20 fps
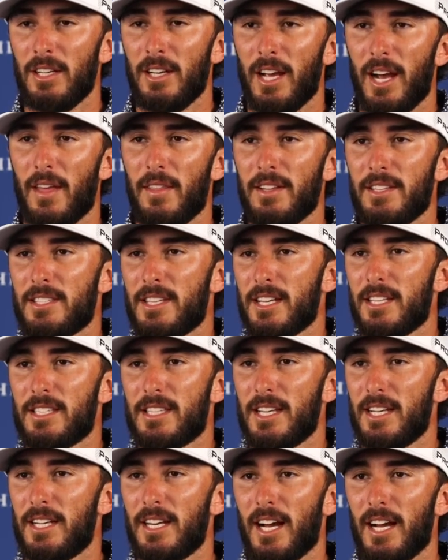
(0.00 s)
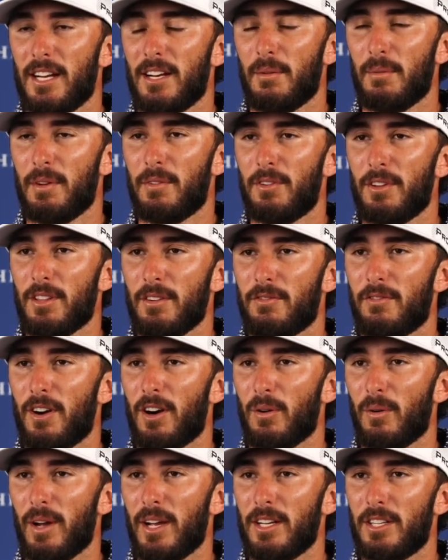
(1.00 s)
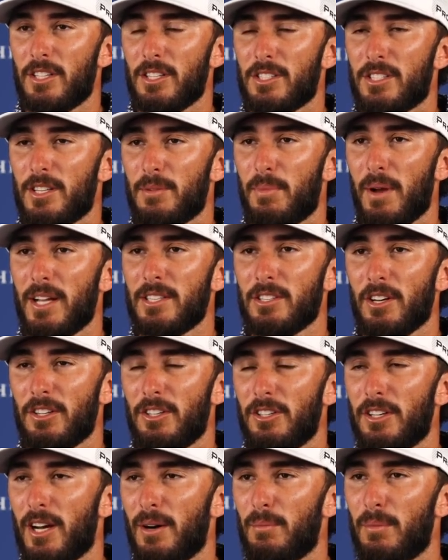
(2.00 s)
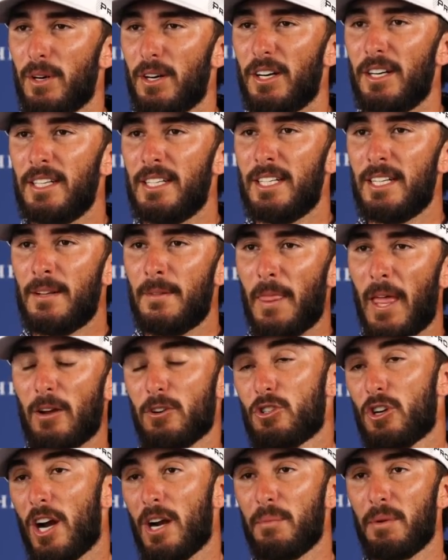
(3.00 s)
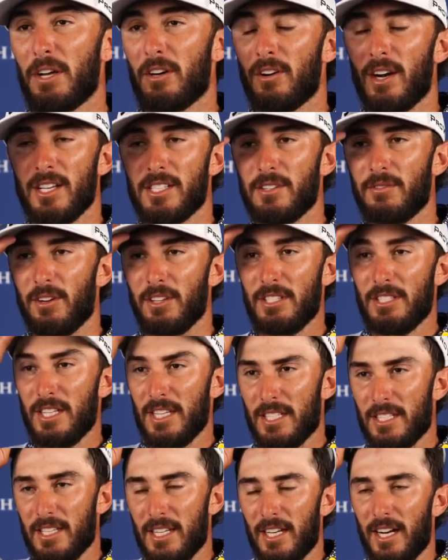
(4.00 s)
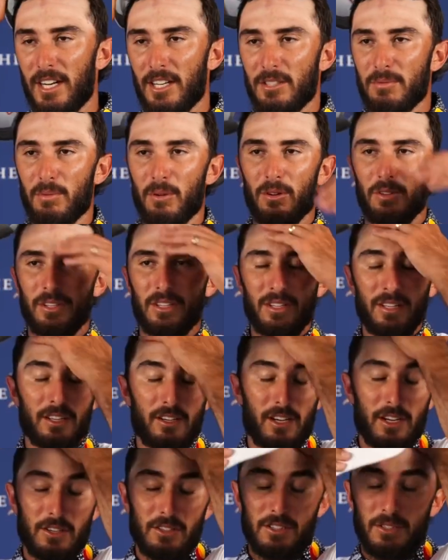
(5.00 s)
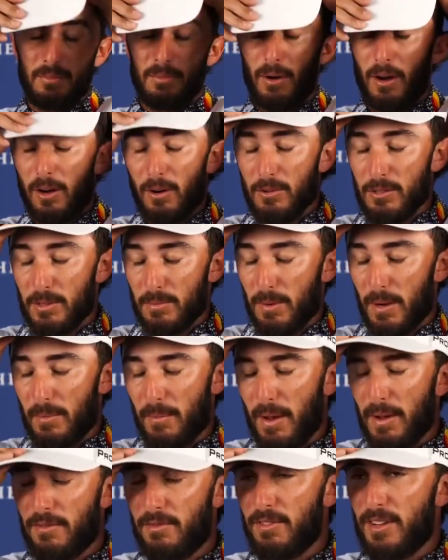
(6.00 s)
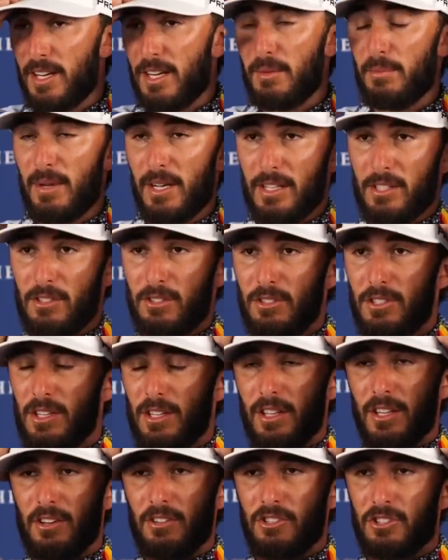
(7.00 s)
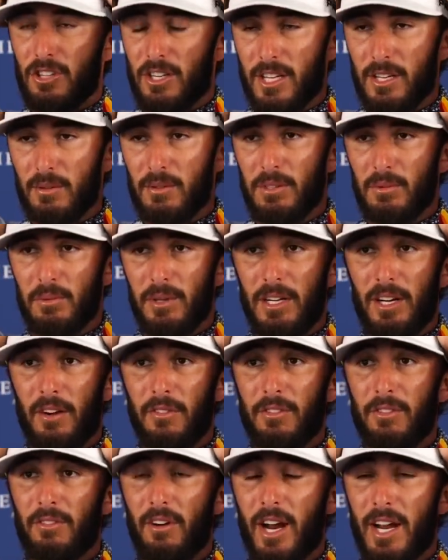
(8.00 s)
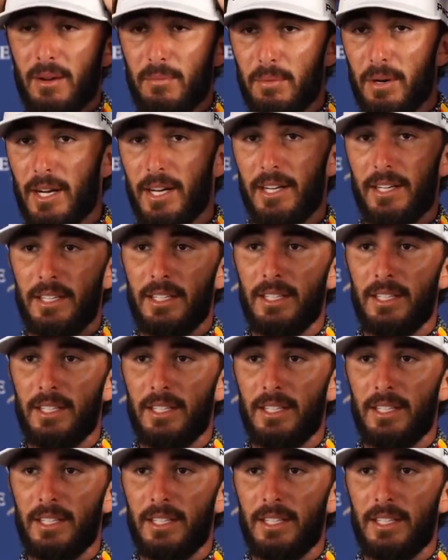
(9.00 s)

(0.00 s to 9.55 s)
And then 16, yeah, I mean, if you hit the fairway, it just depends on your number. I was trying to be aggressive on 16. I just pulled it a little. Was, the ball was above my feet a bit, so it was a little tricky with the wind off the right. But